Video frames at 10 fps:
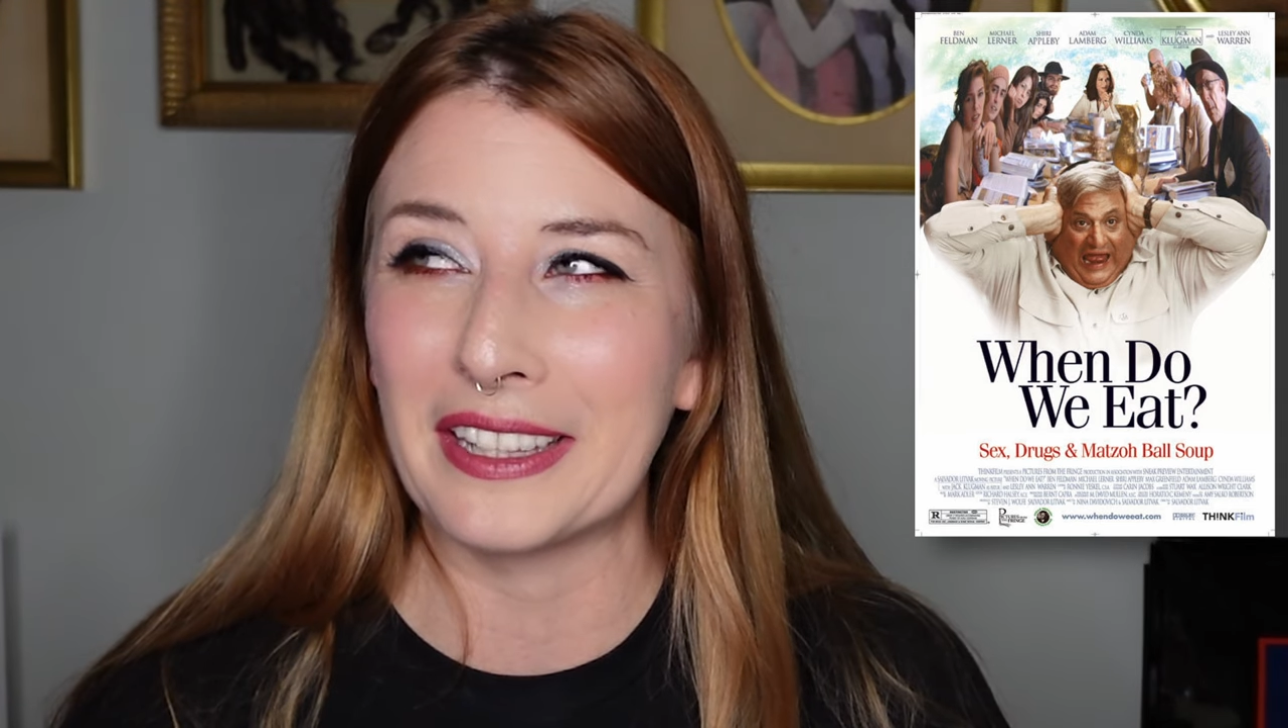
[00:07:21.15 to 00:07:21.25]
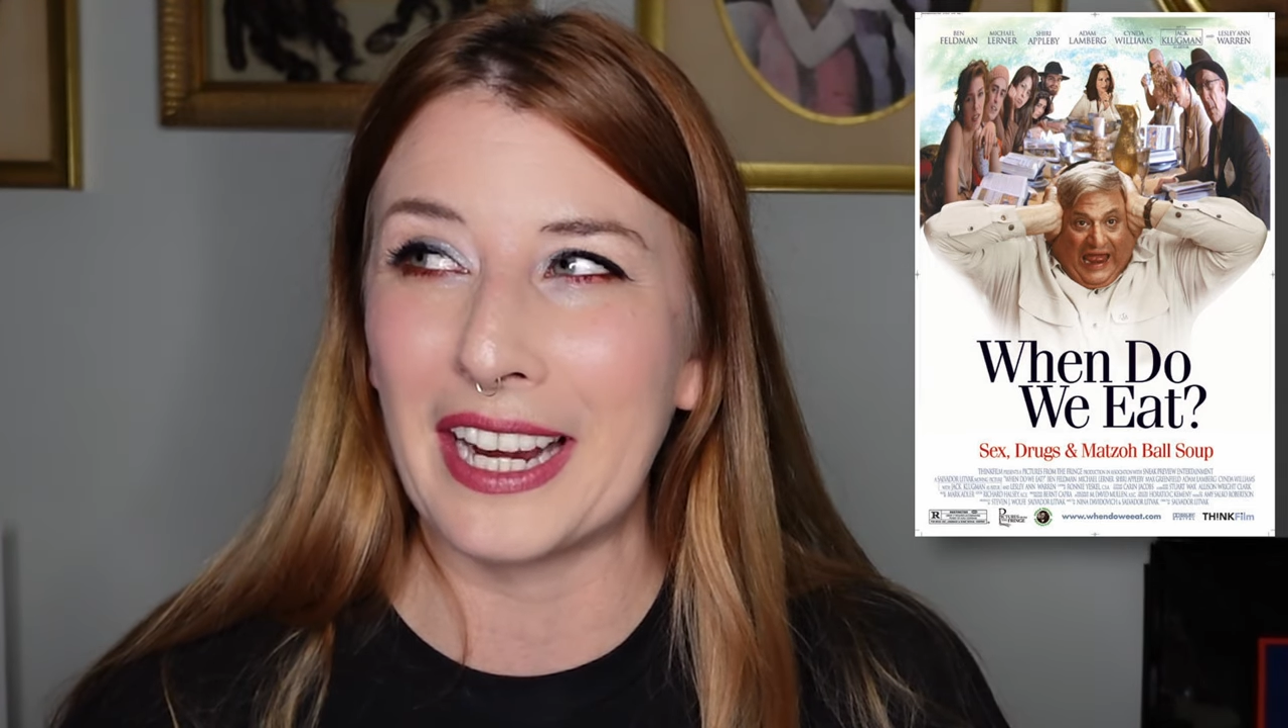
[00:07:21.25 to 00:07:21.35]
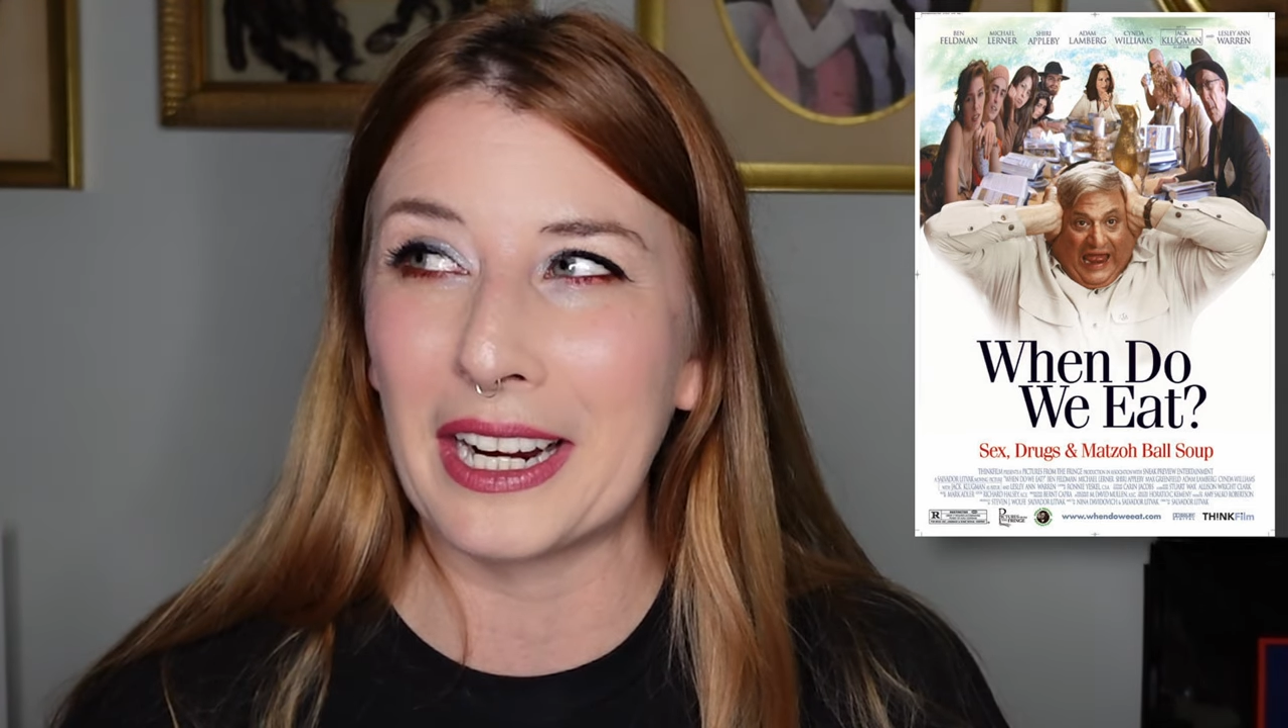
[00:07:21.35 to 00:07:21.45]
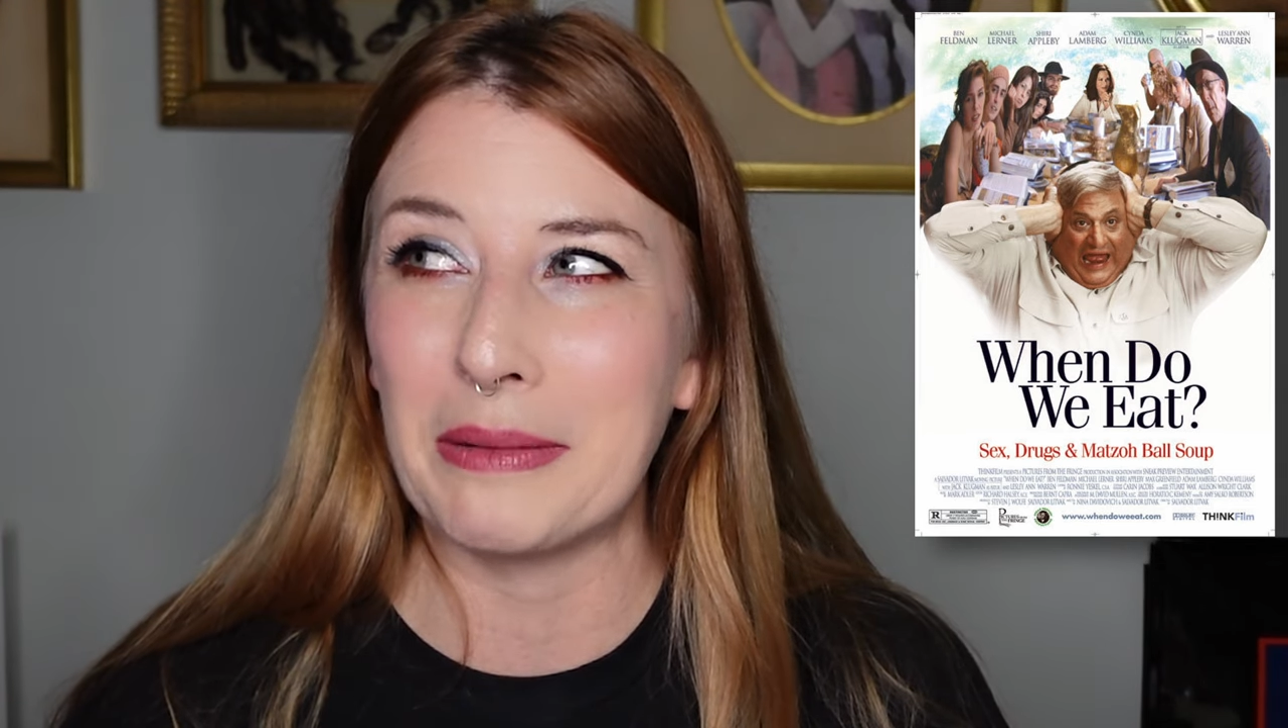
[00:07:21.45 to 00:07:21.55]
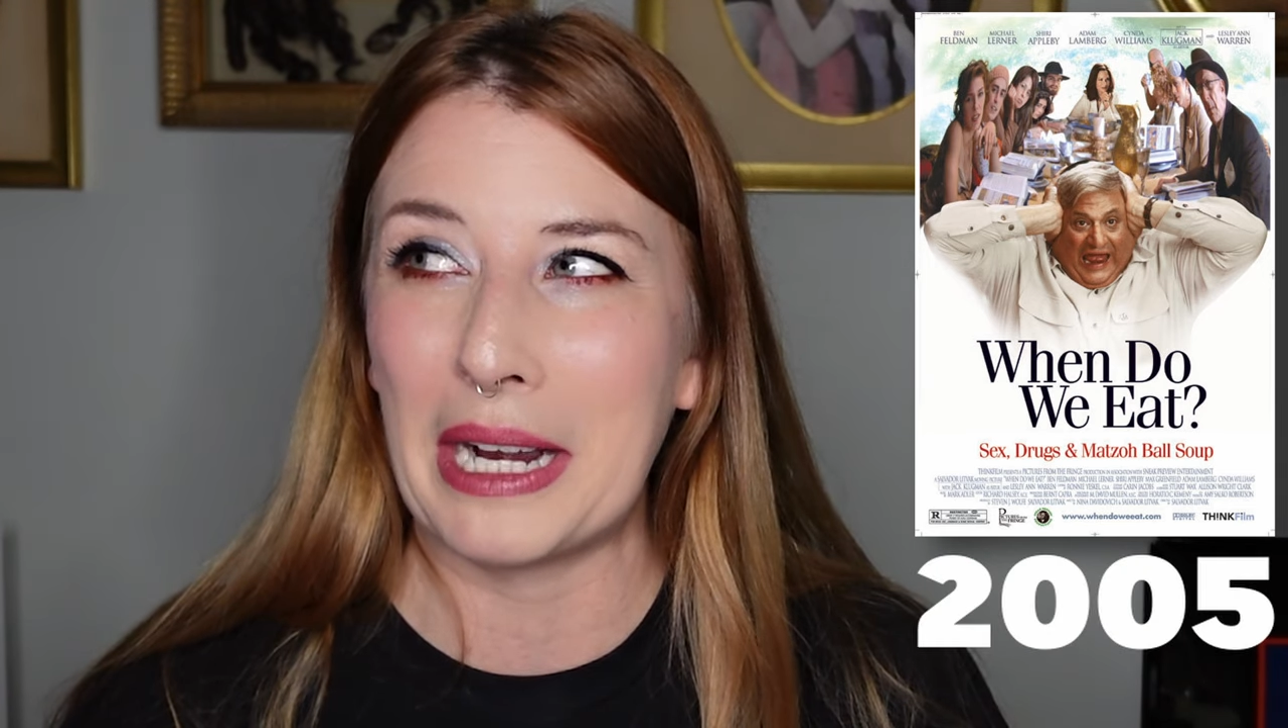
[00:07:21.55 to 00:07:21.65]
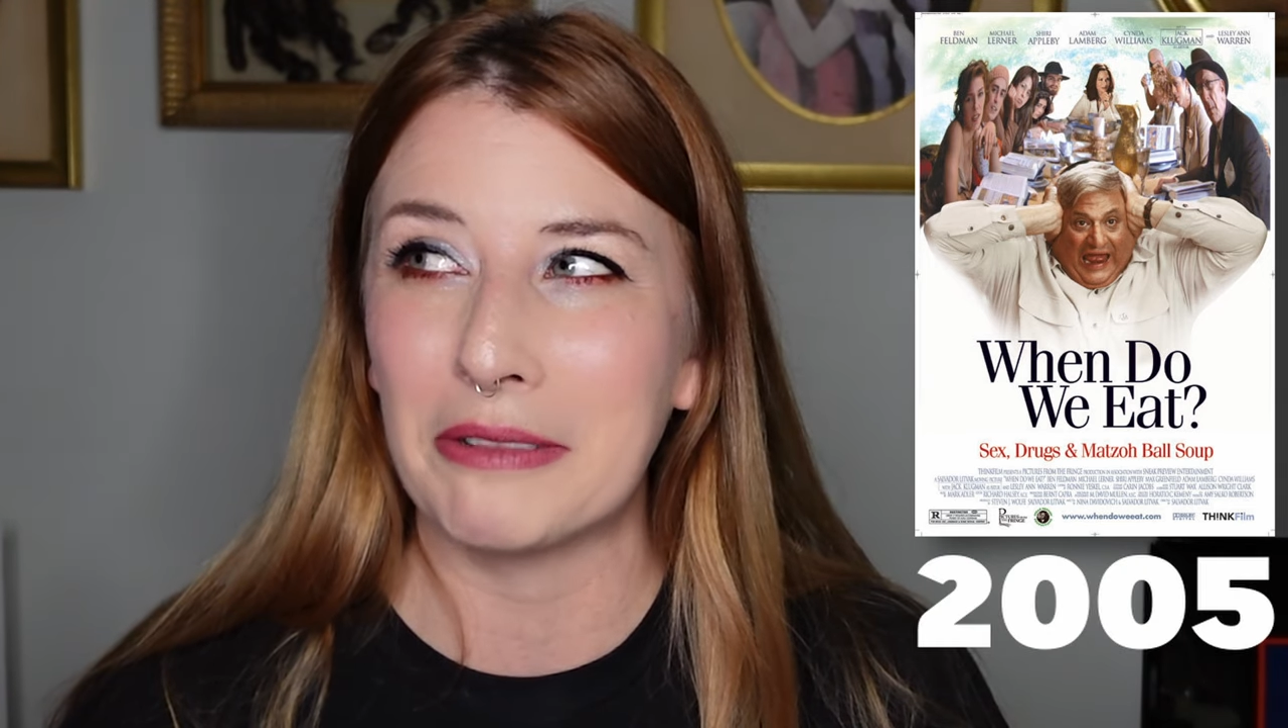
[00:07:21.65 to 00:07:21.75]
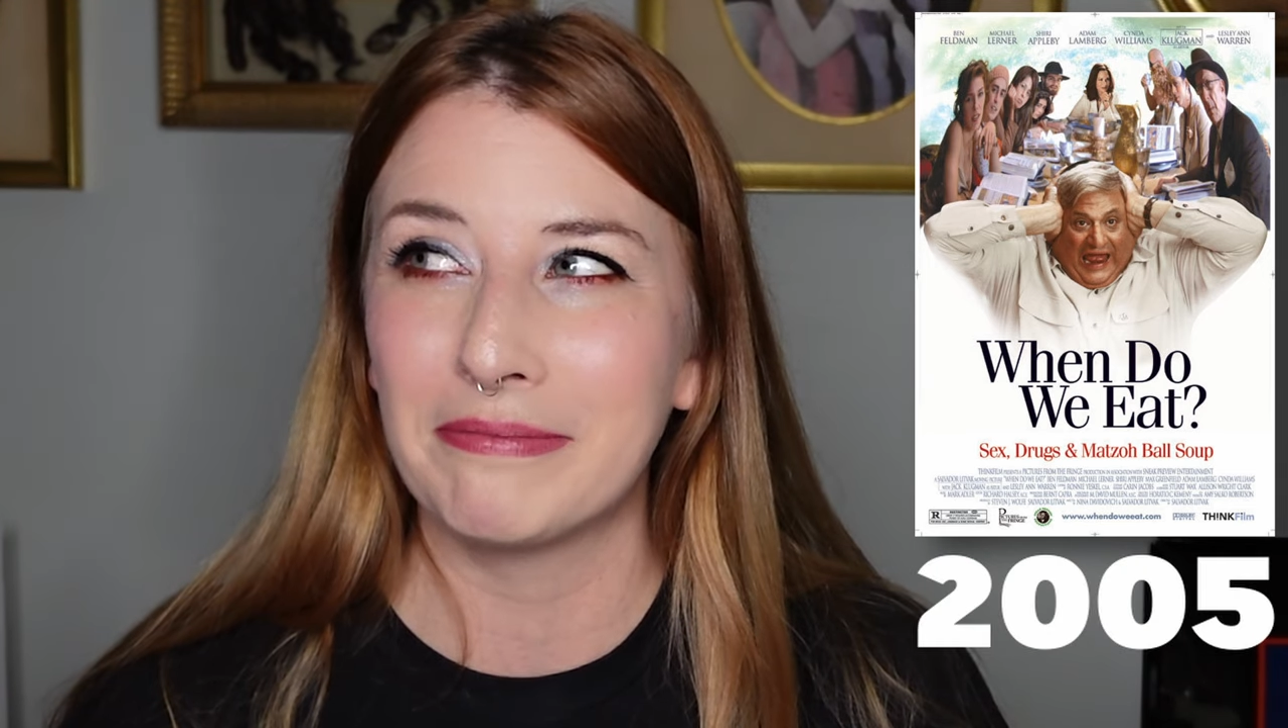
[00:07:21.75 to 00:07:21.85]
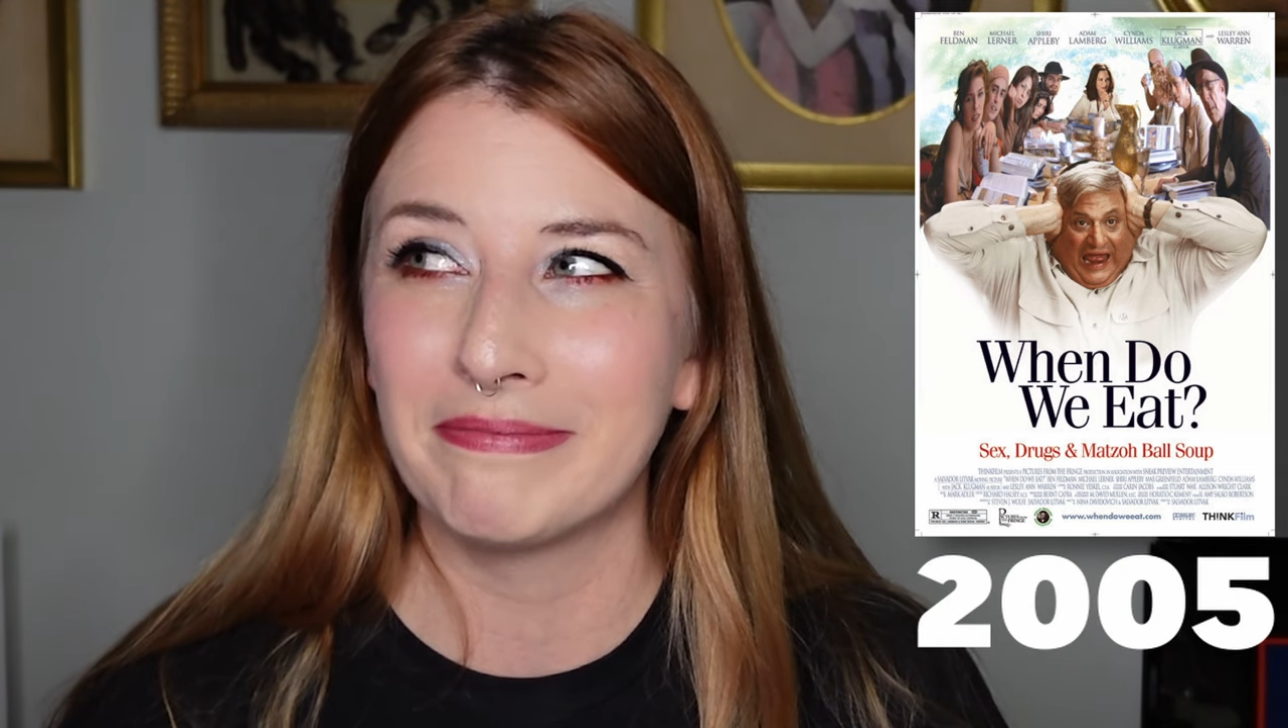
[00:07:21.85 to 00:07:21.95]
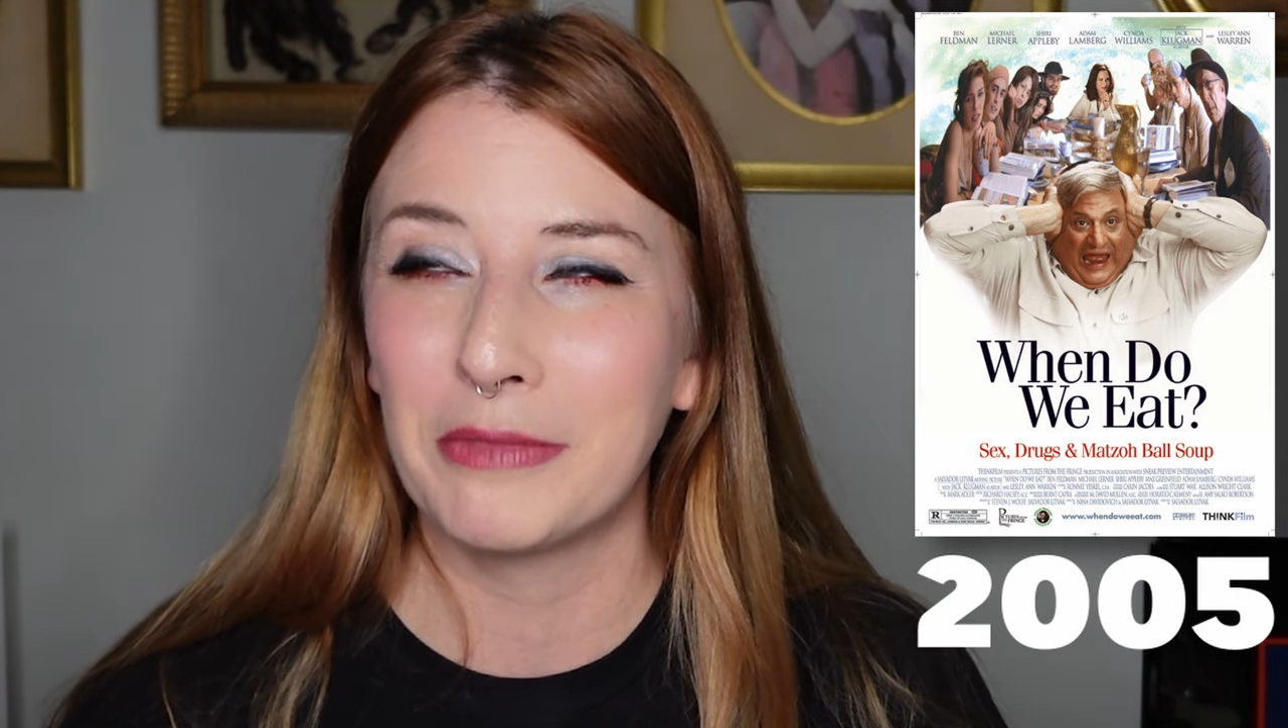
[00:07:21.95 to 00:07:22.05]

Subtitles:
that come out?